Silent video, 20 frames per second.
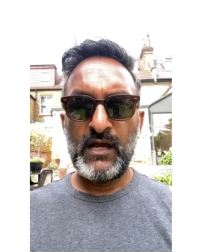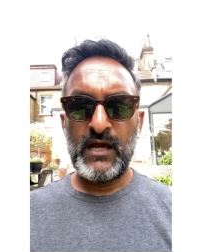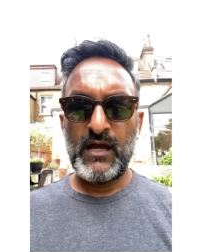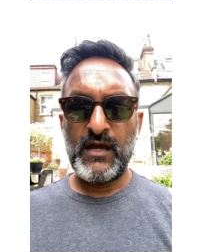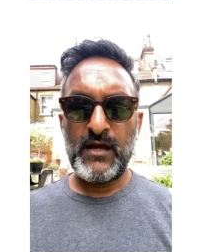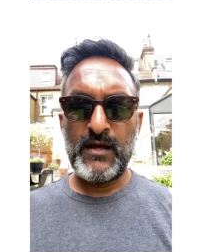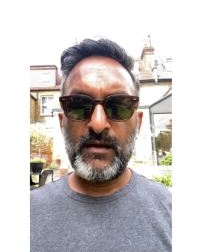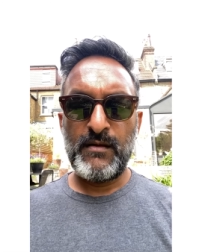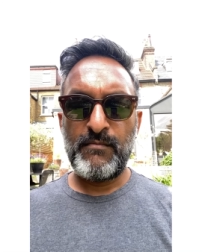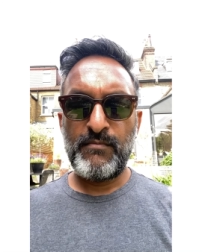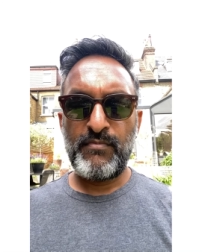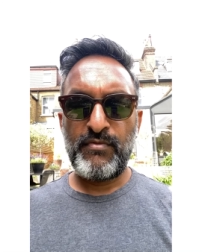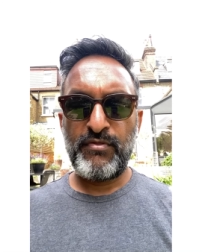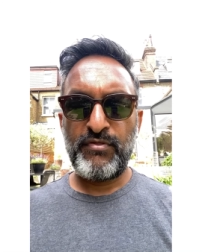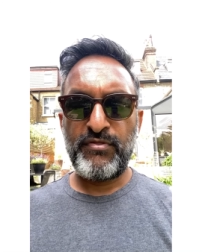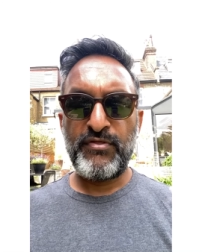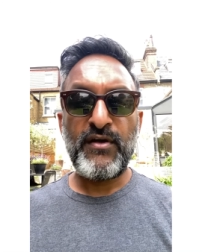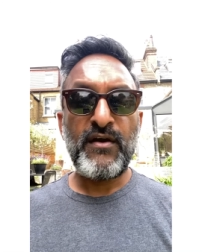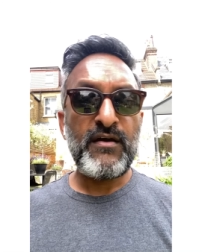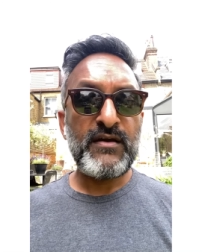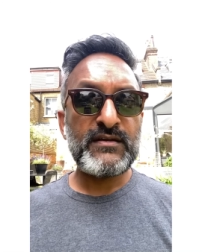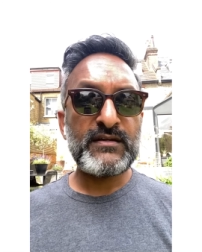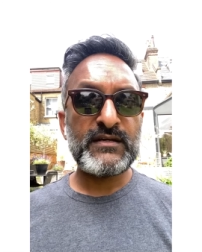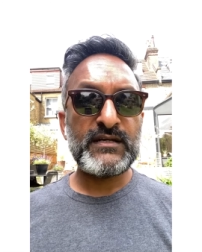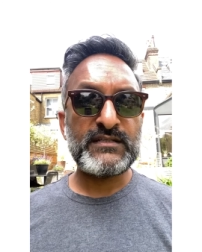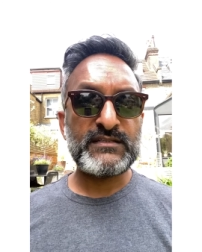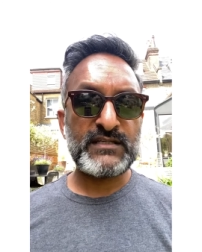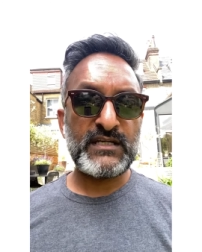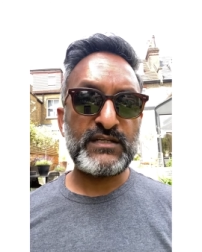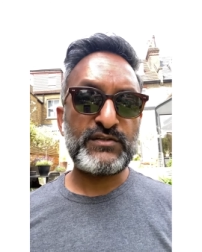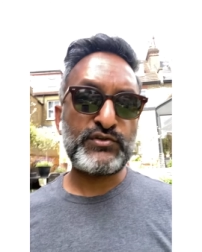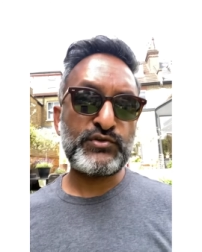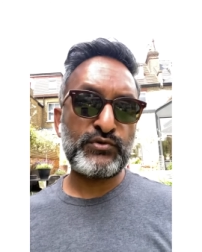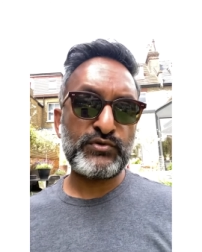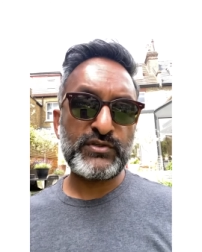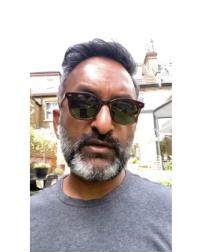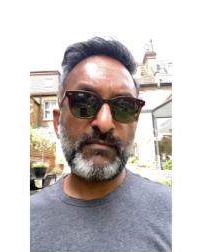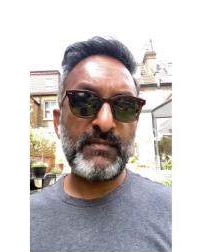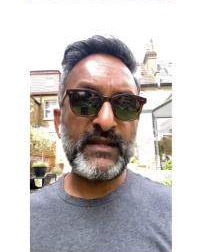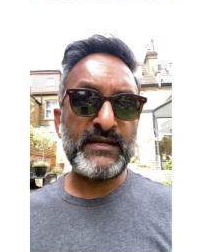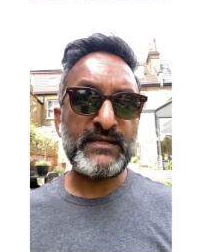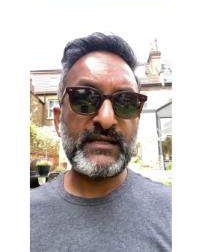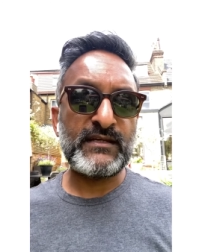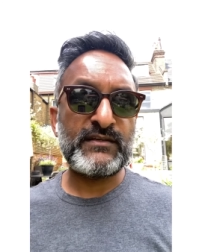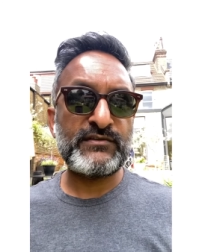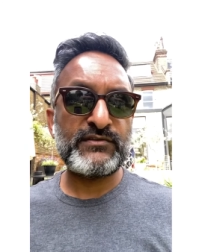Um, third, it's, it's short-term lending.